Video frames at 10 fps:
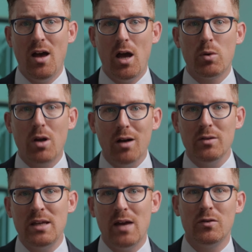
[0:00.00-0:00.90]
I would
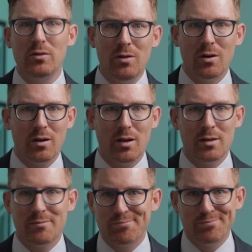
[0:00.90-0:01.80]
hardly ever look
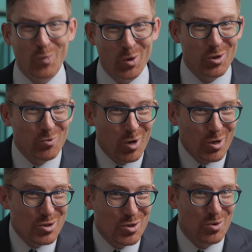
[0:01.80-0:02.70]
at more than 1
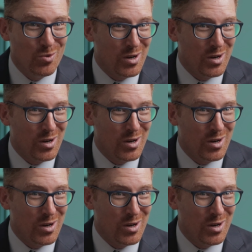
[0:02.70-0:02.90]
or 2